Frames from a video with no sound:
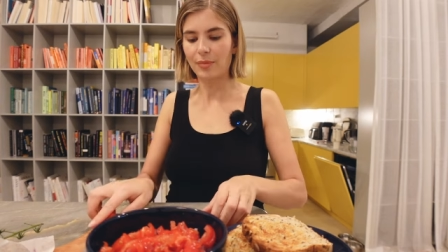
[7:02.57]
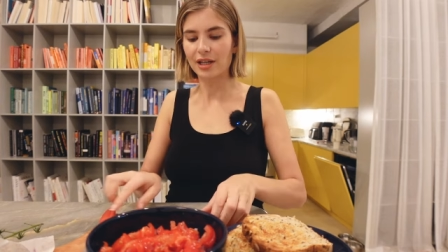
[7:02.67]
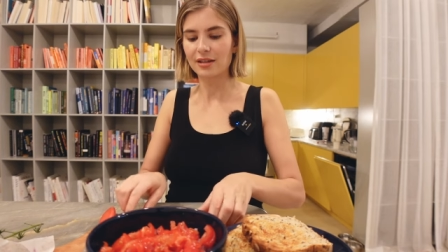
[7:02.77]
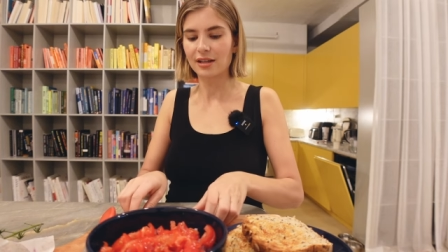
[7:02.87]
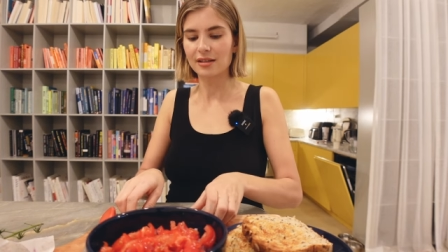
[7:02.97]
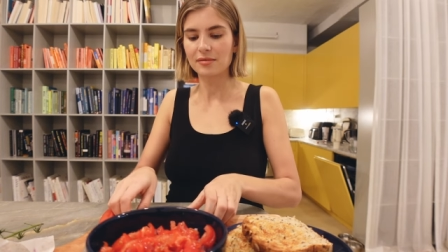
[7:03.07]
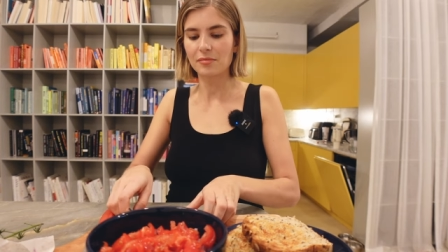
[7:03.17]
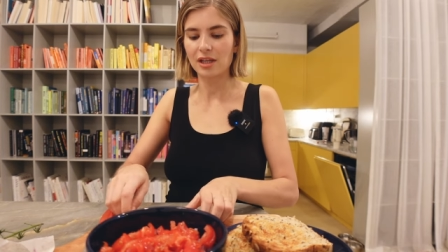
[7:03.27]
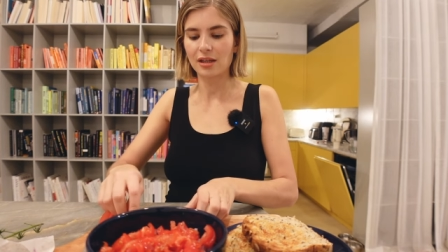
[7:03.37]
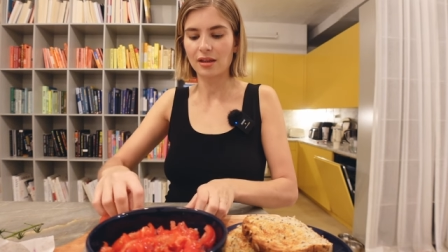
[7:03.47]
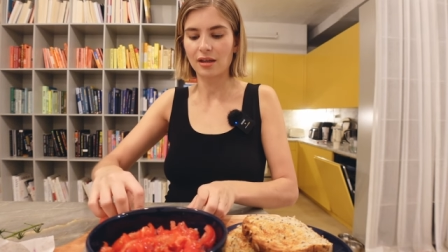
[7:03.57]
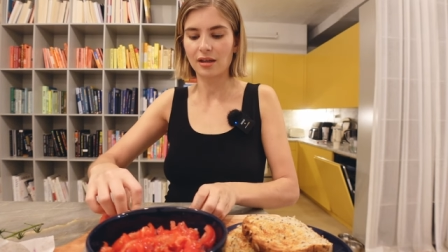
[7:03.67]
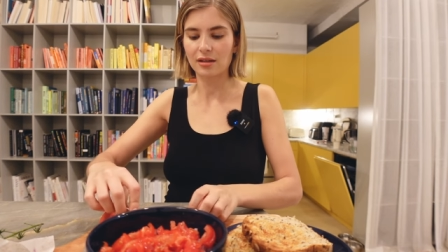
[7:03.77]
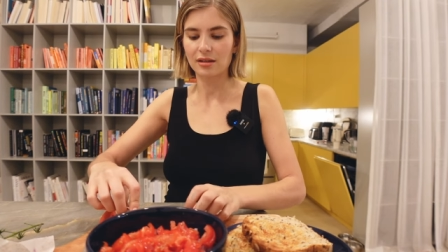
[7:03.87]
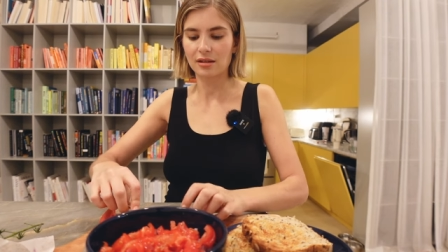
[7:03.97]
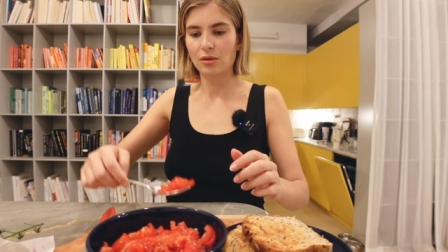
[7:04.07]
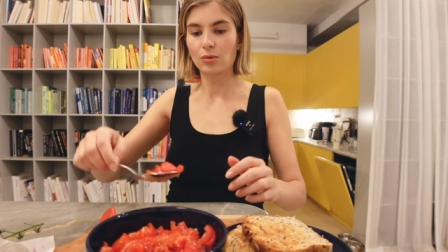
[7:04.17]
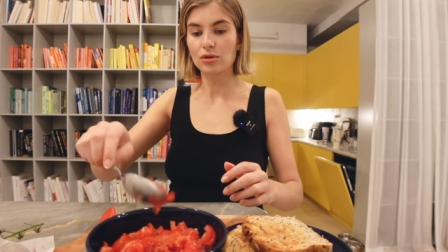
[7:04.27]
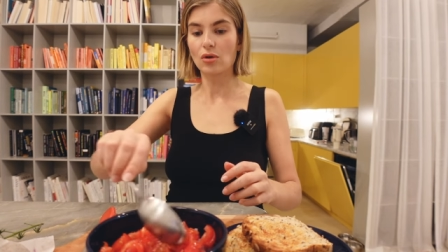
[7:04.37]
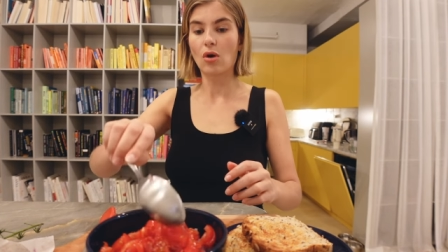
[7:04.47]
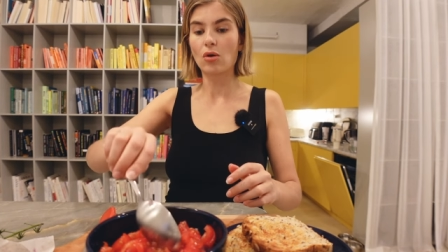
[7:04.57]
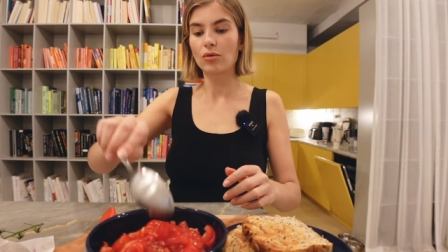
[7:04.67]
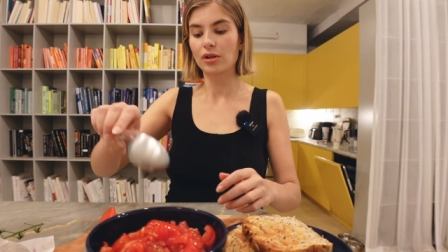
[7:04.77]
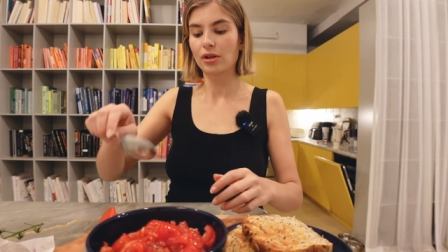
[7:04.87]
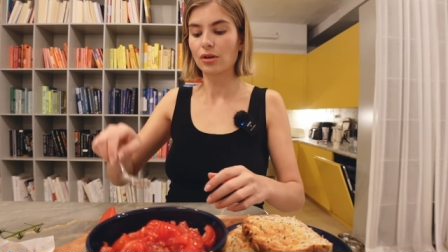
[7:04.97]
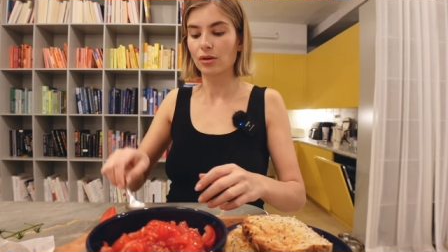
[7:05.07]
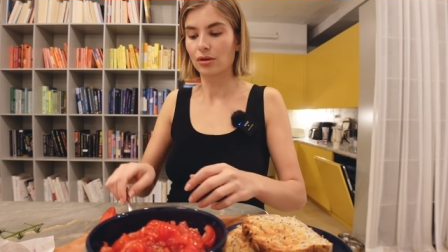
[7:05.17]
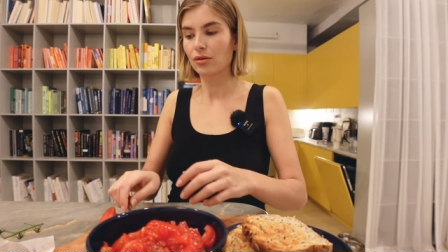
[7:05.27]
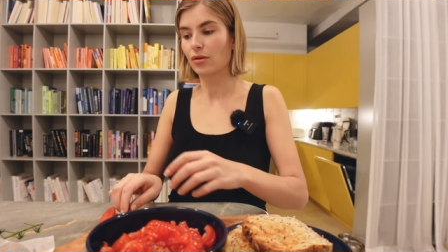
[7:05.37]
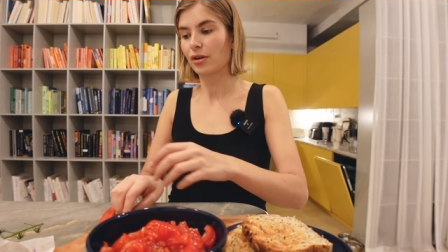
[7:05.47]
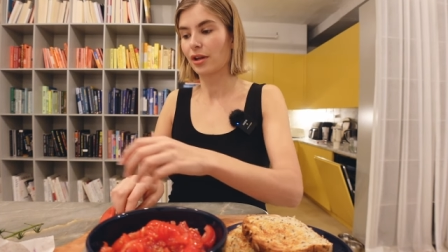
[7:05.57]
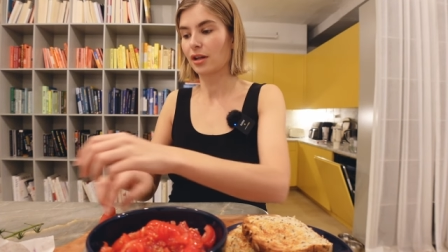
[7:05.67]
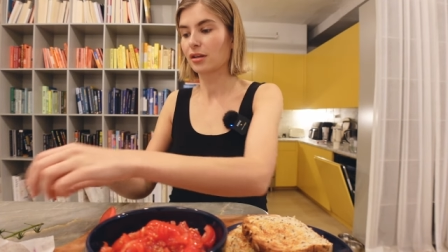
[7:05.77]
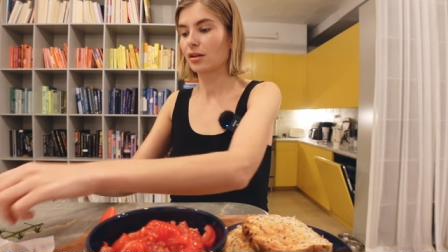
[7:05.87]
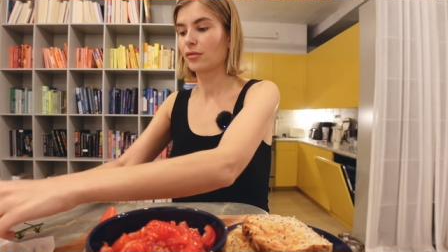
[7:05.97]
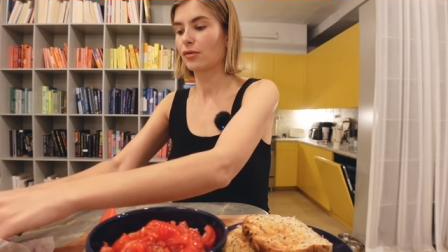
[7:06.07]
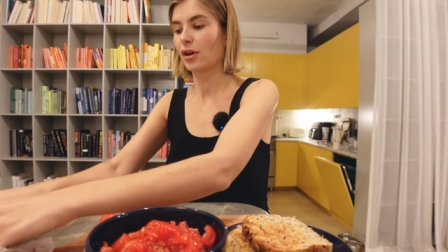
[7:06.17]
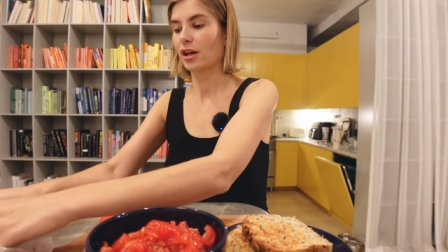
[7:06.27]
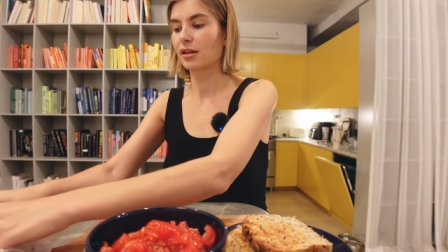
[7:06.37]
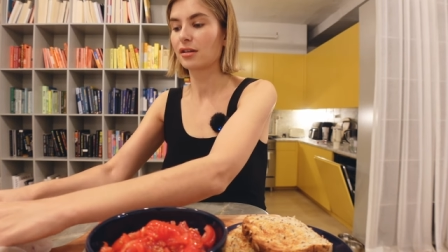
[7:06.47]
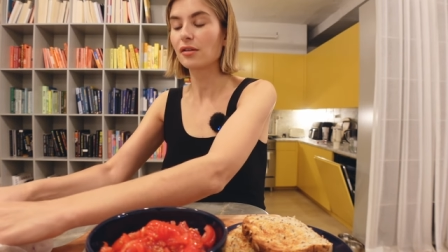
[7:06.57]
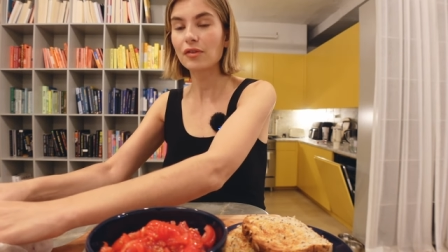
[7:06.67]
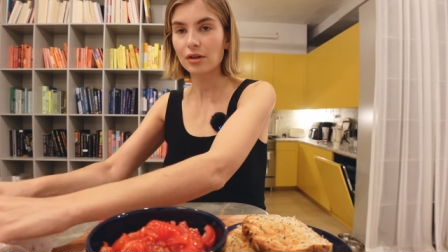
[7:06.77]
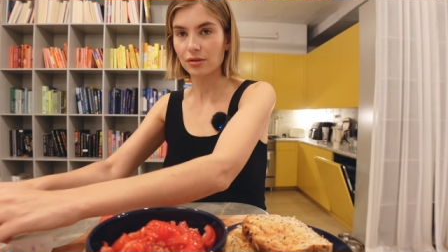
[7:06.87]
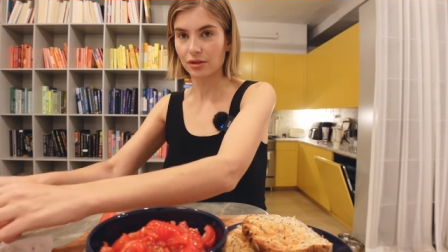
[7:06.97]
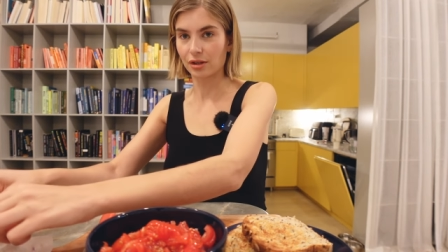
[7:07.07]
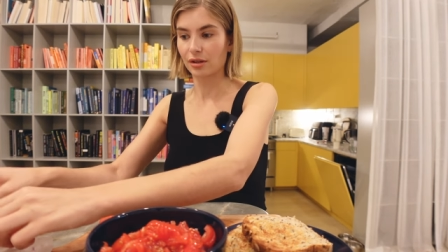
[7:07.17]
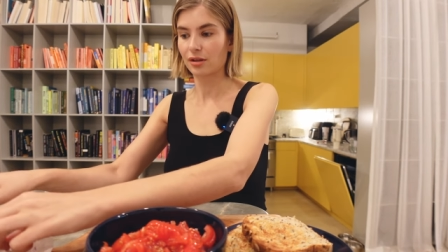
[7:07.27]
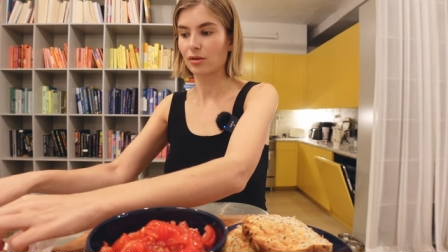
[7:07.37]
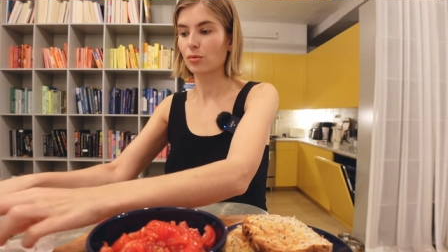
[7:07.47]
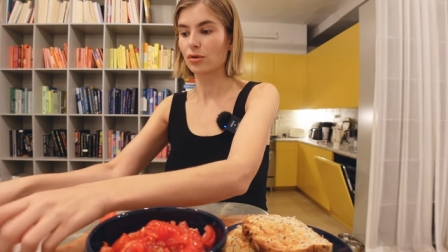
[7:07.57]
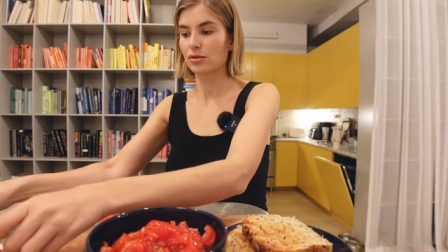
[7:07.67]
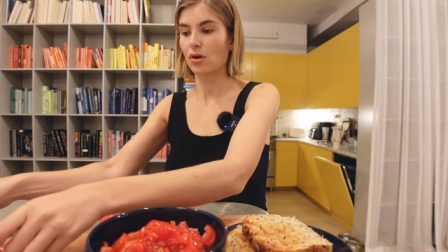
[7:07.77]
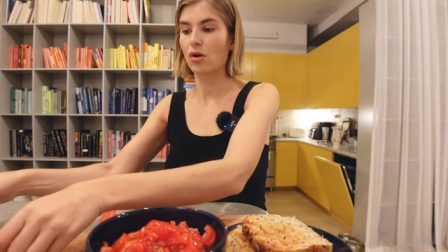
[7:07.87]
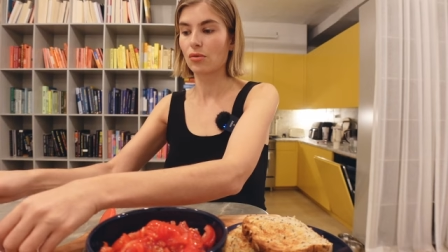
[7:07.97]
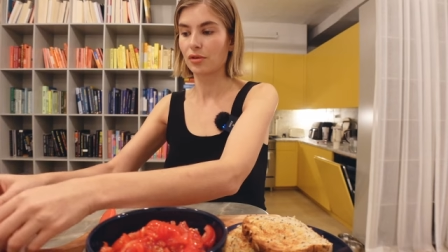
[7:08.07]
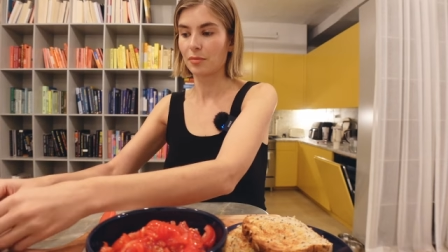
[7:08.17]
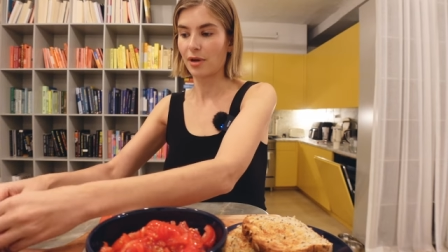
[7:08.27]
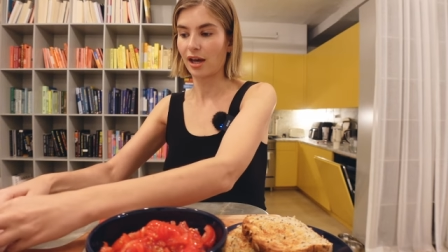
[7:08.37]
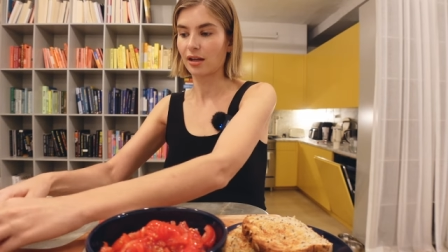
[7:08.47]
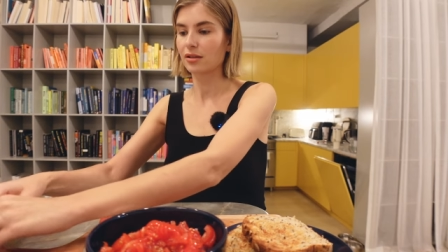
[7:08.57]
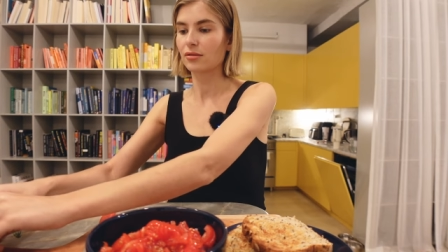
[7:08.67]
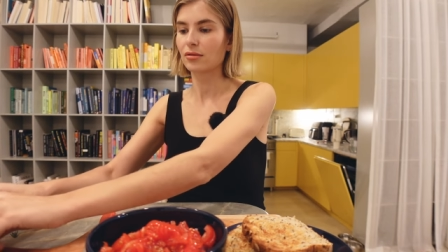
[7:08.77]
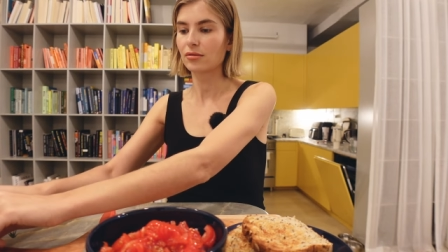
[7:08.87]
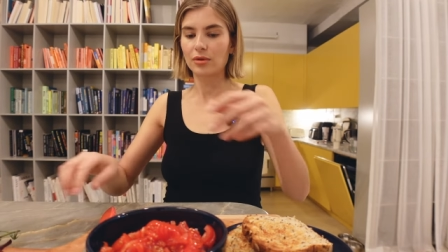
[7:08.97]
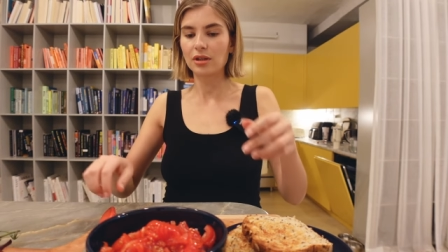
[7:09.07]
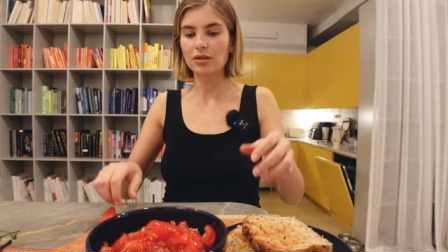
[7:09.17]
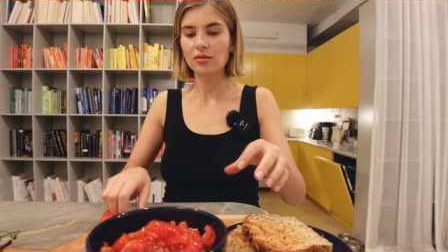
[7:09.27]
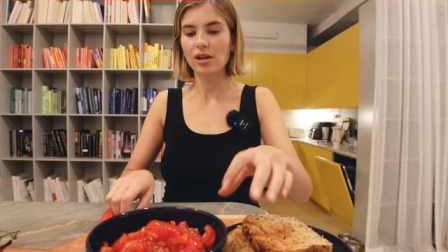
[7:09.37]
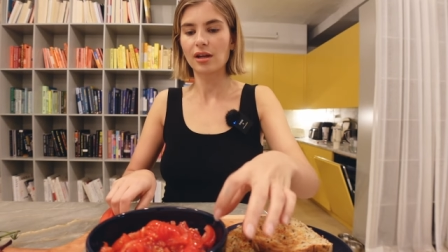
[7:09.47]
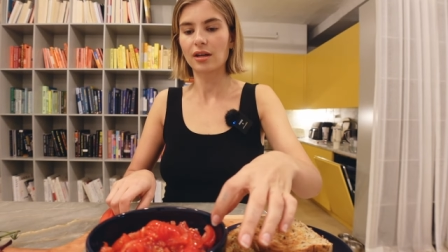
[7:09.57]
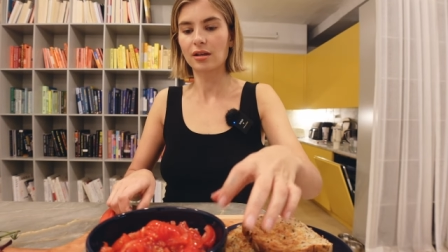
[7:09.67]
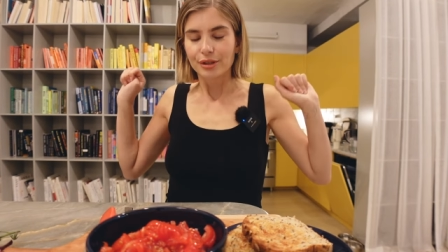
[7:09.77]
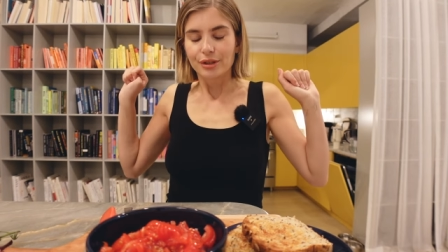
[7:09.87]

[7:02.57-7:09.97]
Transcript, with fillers: but it doesn't mean that it was only good or that if you had a difficult year that it was only bad, you know? We need to like